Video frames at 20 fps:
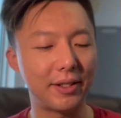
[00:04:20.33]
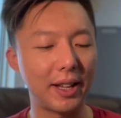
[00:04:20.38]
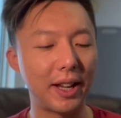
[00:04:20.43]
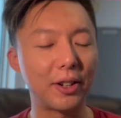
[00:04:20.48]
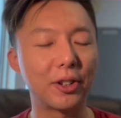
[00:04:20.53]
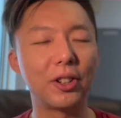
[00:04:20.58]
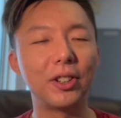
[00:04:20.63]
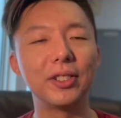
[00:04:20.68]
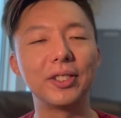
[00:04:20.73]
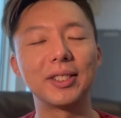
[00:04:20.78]
I
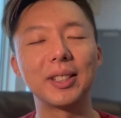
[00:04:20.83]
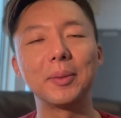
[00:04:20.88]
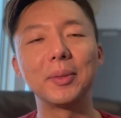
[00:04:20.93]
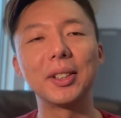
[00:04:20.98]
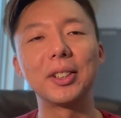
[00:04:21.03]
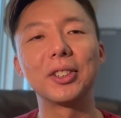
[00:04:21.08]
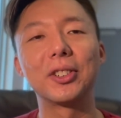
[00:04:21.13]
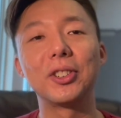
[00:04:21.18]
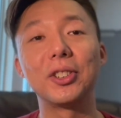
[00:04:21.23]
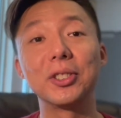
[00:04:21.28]
call it
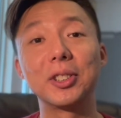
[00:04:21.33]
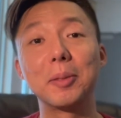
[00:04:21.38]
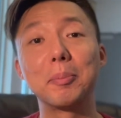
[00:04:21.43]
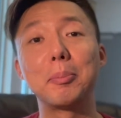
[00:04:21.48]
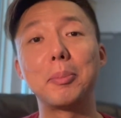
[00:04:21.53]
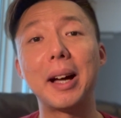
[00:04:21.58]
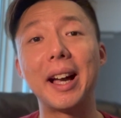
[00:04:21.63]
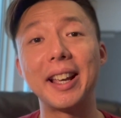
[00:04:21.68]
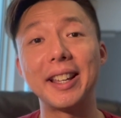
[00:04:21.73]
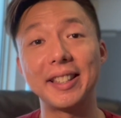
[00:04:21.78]
something called the
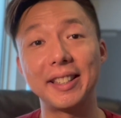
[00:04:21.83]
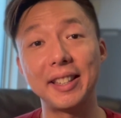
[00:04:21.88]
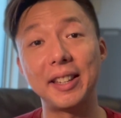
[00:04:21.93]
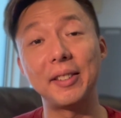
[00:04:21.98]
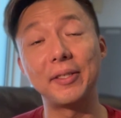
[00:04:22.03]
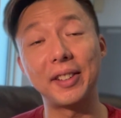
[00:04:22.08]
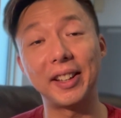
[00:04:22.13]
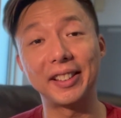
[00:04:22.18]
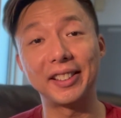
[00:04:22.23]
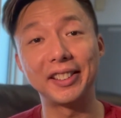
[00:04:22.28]
paise
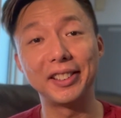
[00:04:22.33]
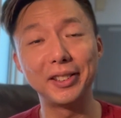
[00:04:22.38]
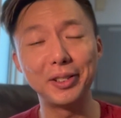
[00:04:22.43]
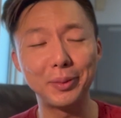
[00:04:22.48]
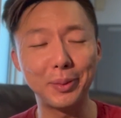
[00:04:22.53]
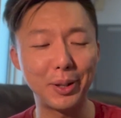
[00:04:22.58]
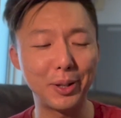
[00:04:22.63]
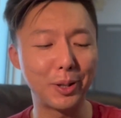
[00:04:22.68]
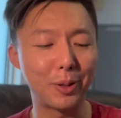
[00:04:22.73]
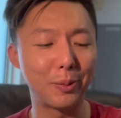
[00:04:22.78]
factor,
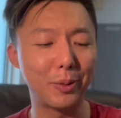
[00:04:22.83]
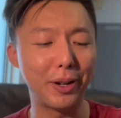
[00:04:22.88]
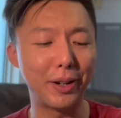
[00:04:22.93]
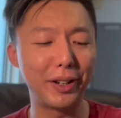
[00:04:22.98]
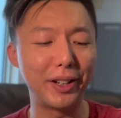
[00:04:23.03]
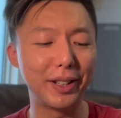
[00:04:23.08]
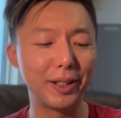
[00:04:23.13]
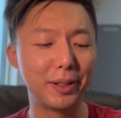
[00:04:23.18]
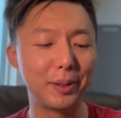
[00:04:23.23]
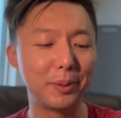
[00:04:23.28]
where you're
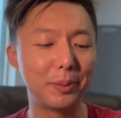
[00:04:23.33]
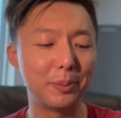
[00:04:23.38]
wearing a